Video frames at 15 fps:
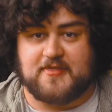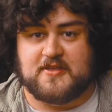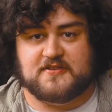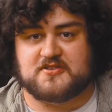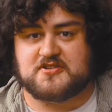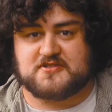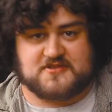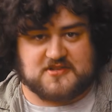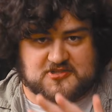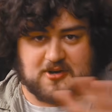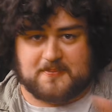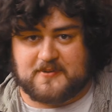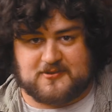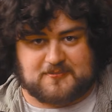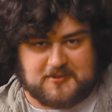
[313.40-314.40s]
And these are just the
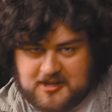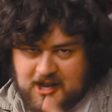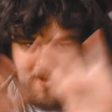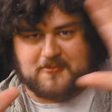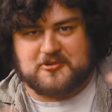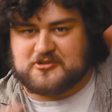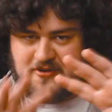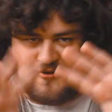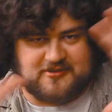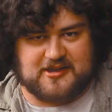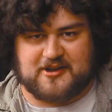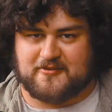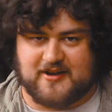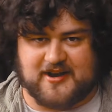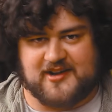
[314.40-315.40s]
topics we
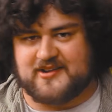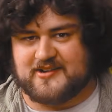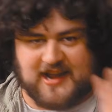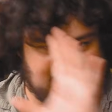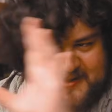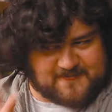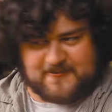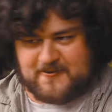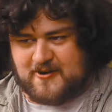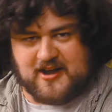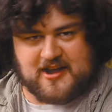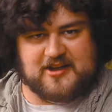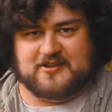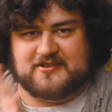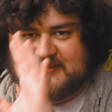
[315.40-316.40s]
arbitrarily created in Adafruit
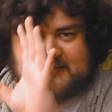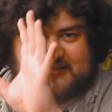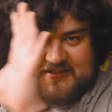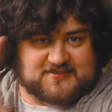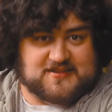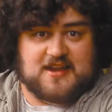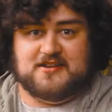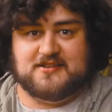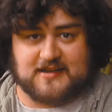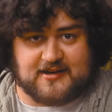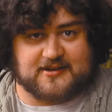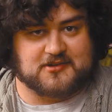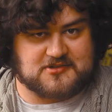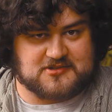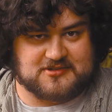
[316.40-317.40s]
IO to send
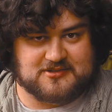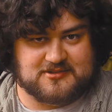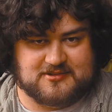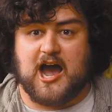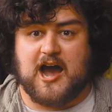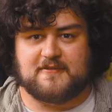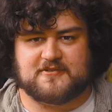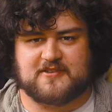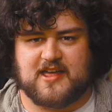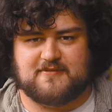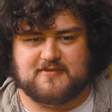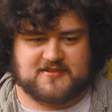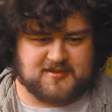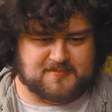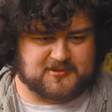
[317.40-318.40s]
data to. After
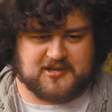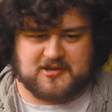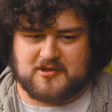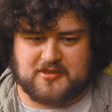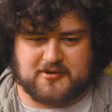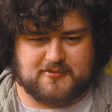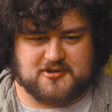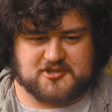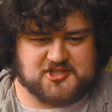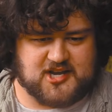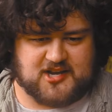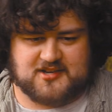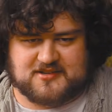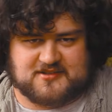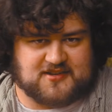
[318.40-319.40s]
that, we simply go through and
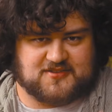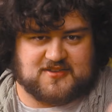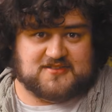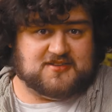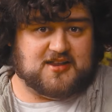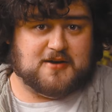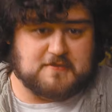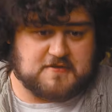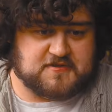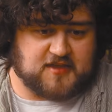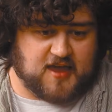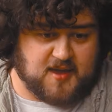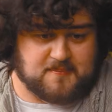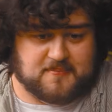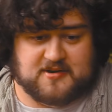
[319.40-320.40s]
check, does it start with with
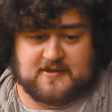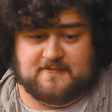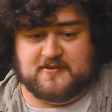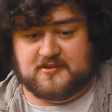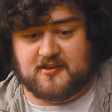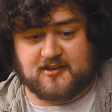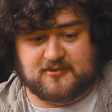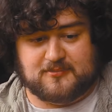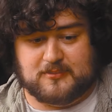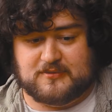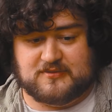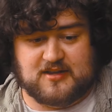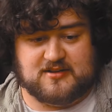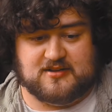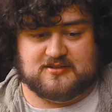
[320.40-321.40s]
temp, and if it does, we'll
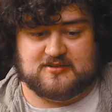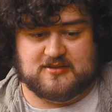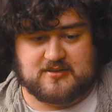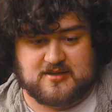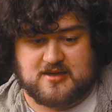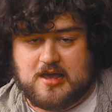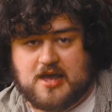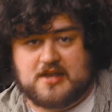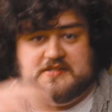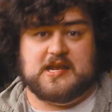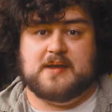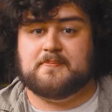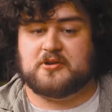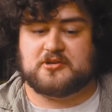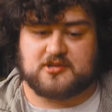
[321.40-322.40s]
send it to the
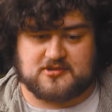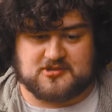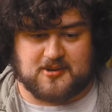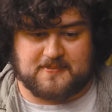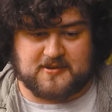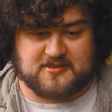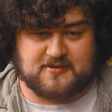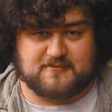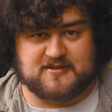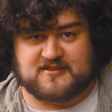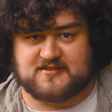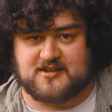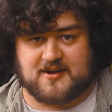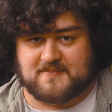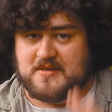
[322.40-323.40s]
temperature topic that we
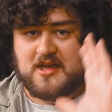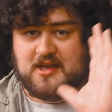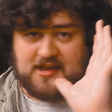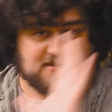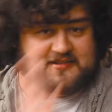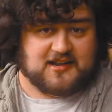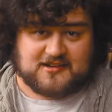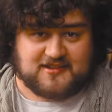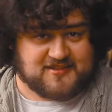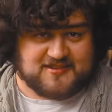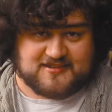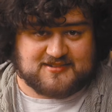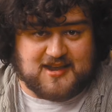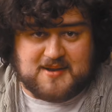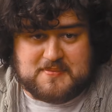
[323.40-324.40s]
set up. Exactly
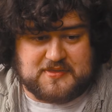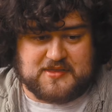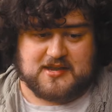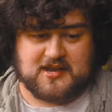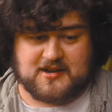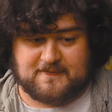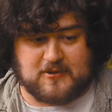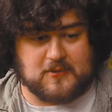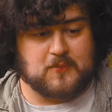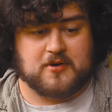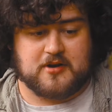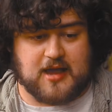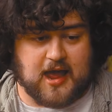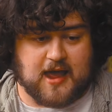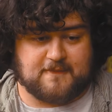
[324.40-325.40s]
the same thing, and if you
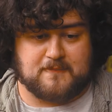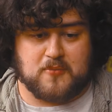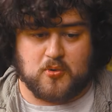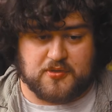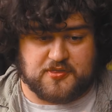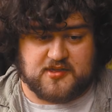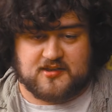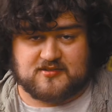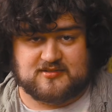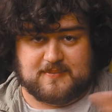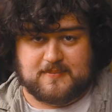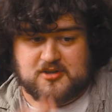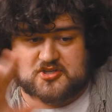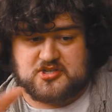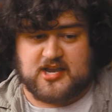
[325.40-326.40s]
want to have more things
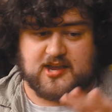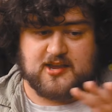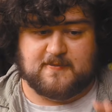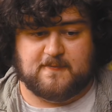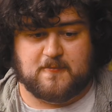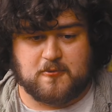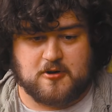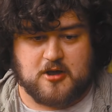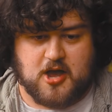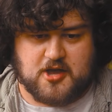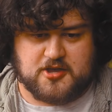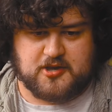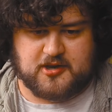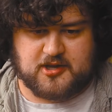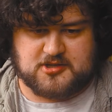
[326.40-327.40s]
to be checking for,
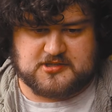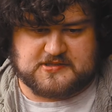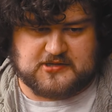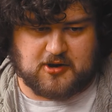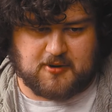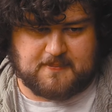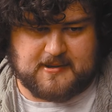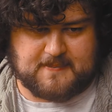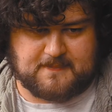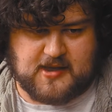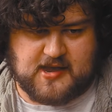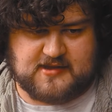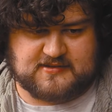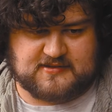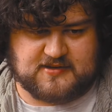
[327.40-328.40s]
you can just copy and
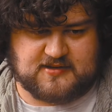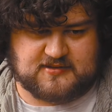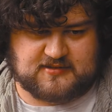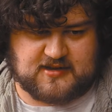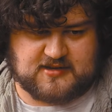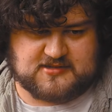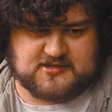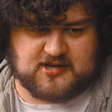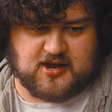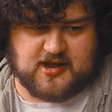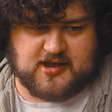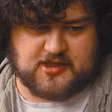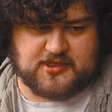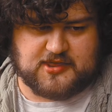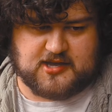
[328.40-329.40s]
paste this
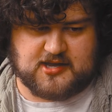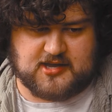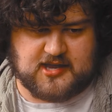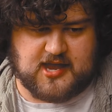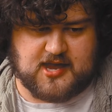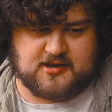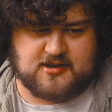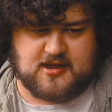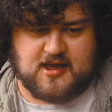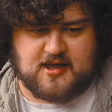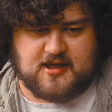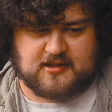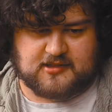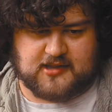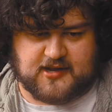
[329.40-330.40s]
entire thing again,
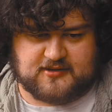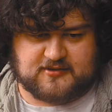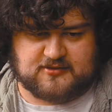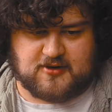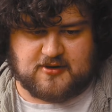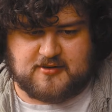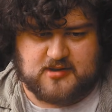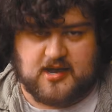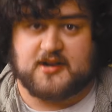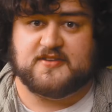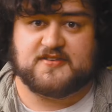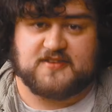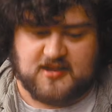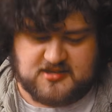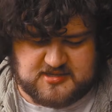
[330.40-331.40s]
like so. And
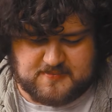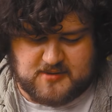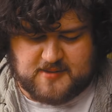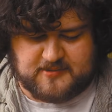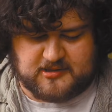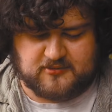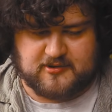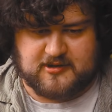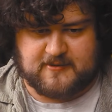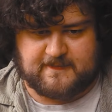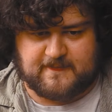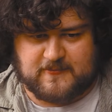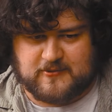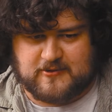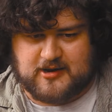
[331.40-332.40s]
instead, you might be looking
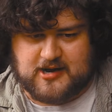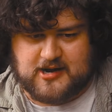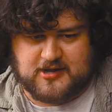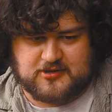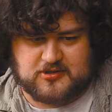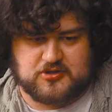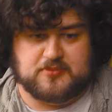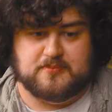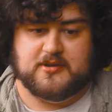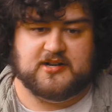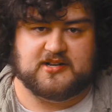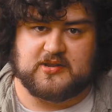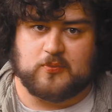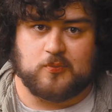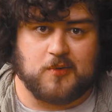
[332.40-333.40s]
for uh,
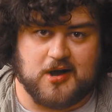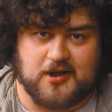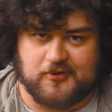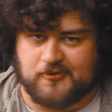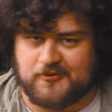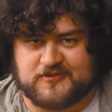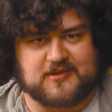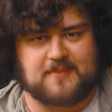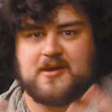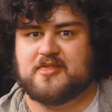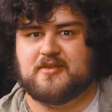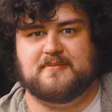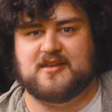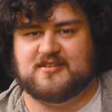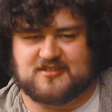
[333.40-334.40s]
humidity 1 or some
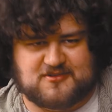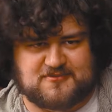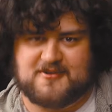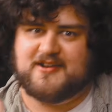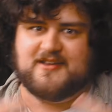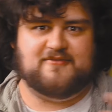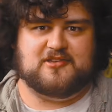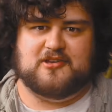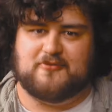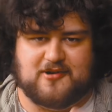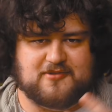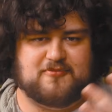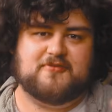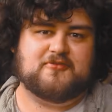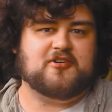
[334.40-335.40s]
other message, whatever you
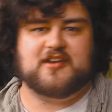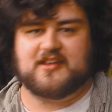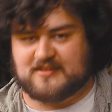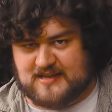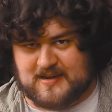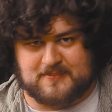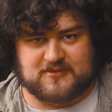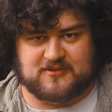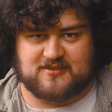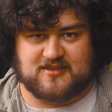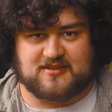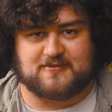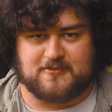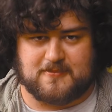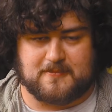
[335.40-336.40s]
want. We've got examples of
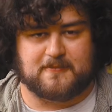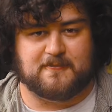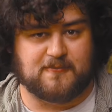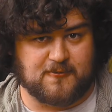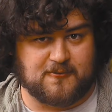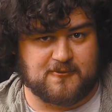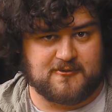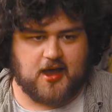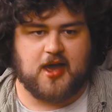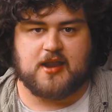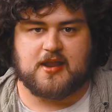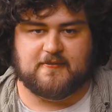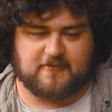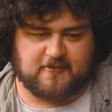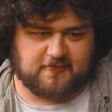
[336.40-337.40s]
this from before.
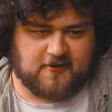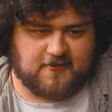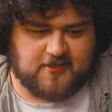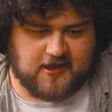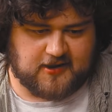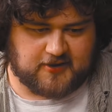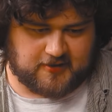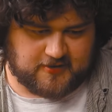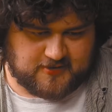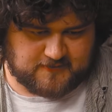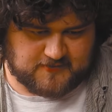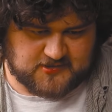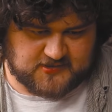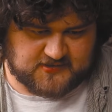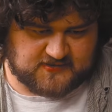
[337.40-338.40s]
And if we run that code,
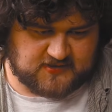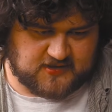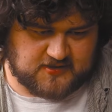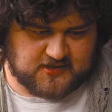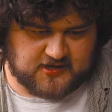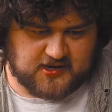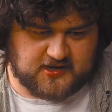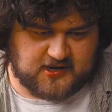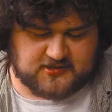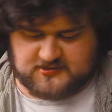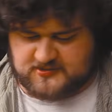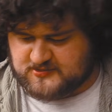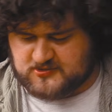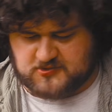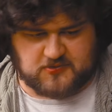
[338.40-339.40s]
we should see that it
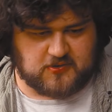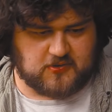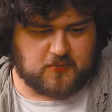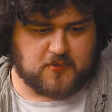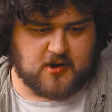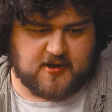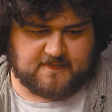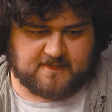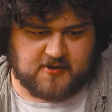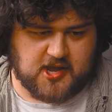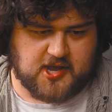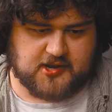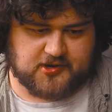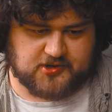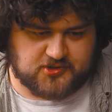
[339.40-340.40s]
connects to the Wi-Fi,
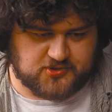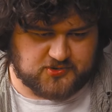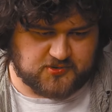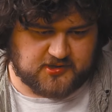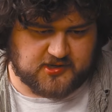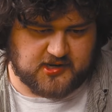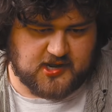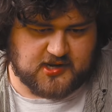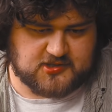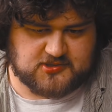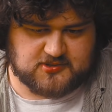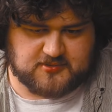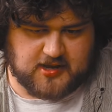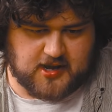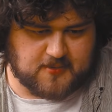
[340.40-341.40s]
and it should connect
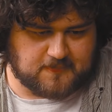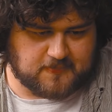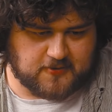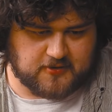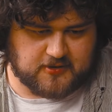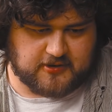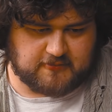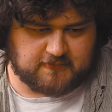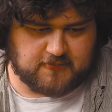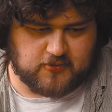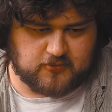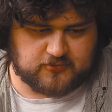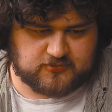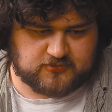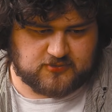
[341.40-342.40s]
to our broker
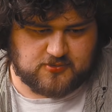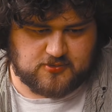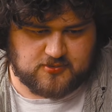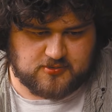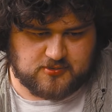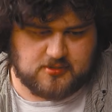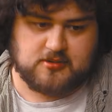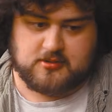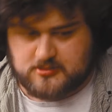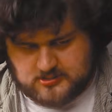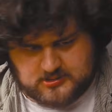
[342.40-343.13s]
real soon.